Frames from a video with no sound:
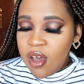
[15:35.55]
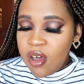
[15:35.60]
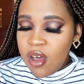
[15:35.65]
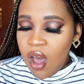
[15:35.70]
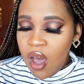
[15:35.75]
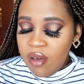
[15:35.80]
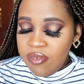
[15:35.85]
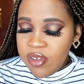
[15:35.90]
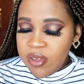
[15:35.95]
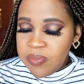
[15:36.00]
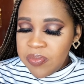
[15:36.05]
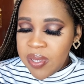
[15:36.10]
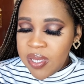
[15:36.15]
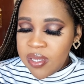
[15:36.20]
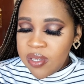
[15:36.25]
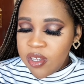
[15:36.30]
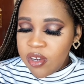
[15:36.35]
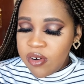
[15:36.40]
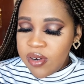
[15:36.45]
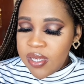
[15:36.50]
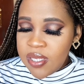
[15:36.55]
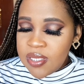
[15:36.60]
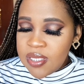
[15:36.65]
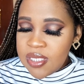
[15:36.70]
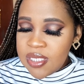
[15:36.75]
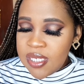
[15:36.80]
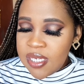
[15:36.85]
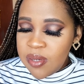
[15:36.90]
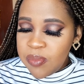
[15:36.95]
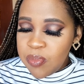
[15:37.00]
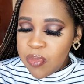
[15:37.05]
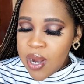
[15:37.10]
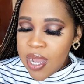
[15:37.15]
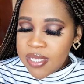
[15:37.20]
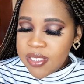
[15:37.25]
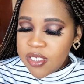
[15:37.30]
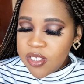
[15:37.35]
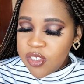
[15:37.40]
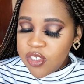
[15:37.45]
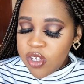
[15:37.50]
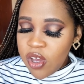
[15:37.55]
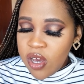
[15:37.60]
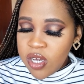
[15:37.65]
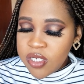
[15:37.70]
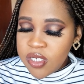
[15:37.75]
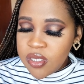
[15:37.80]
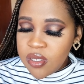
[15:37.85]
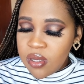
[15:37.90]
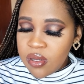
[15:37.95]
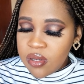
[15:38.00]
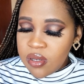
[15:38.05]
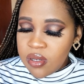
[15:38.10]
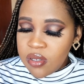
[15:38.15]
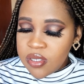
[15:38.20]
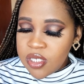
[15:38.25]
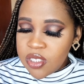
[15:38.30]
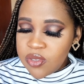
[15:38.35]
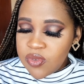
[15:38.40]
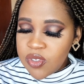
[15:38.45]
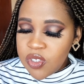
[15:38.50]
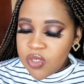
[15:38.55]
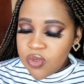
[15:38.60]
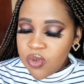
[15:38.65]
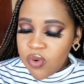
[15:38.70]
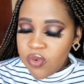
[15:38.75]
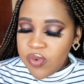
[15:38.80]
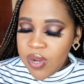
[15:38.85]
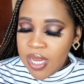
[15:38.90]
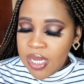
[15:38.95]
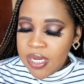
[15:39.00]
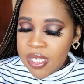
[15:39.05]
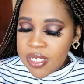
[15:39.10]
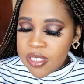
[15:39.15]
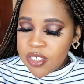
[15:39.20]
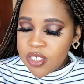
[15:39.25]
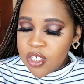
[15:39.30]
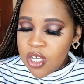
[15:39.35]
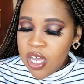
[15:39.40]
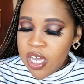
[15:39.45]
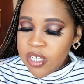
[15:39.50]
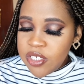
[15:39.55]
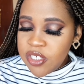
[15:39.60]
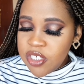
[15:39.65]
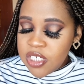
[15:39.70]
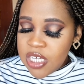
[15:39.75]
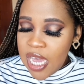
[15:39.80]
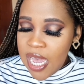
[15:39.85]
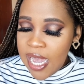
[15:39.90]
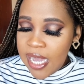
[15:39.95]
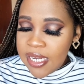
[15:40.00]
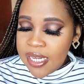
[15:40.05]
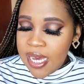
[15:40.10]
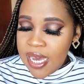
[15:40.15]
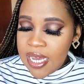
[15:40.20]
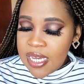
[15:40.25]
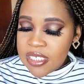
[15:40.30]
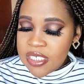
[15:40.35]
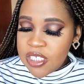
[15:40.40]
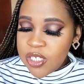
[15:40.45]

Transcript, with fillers: coffee bean green tea brighten dark circles and restore radiance to tired eyes.